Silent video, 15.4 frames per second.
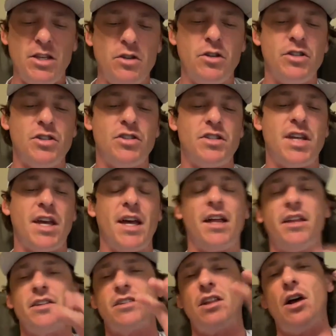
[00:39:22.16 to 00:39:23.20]
you could just
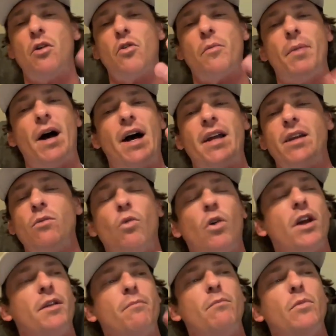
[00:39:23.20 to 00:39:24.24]
tell his lower body
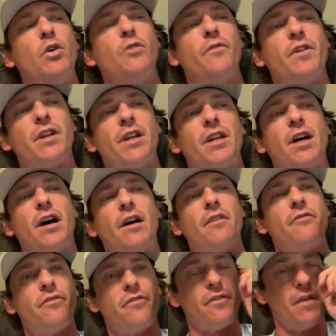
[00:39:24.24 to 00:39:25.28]
wasn't moving
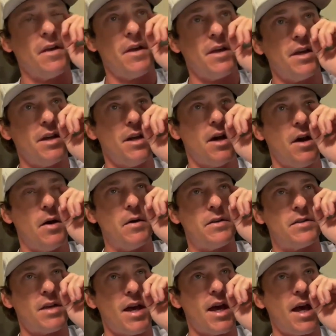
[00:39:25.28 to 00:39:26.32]
enough. You know,
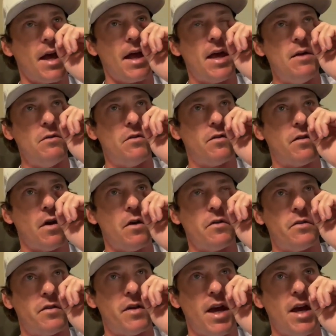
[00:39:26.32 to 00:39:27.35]
it's like he's so
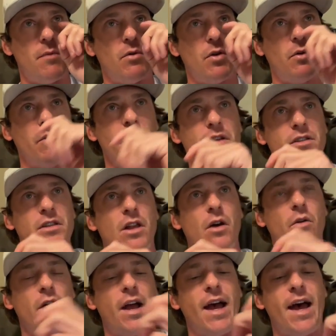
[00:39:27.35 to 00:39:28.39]
stable with his
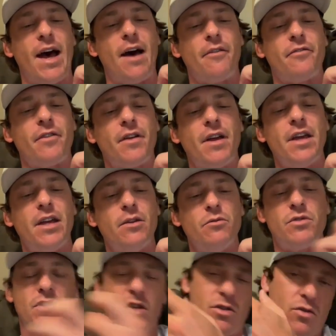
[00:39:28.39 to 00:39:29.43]
lower half. It
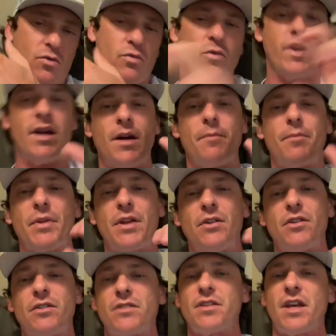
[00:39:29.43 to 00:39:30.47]
was such a rip, and
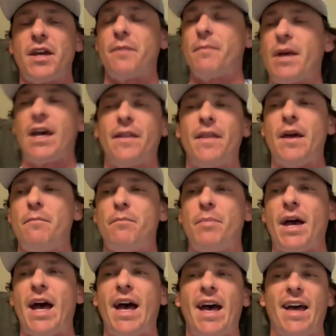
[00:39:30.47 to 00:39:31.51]
you're just like, man, that
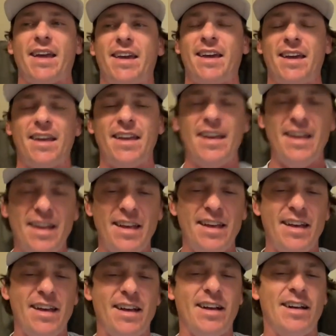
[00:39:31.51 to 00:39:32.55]
back.
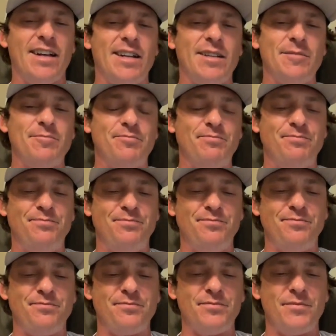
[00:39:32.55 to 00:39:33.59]

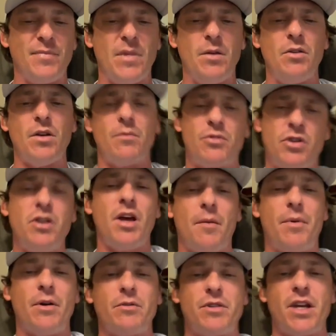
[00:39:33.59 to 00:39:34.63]
Um, you, I'm sure you
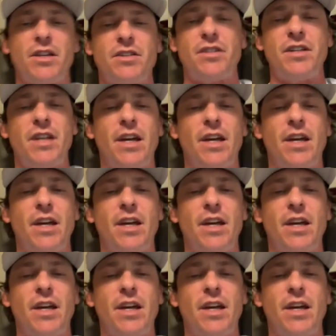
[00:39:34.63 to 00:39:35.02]
got for Jason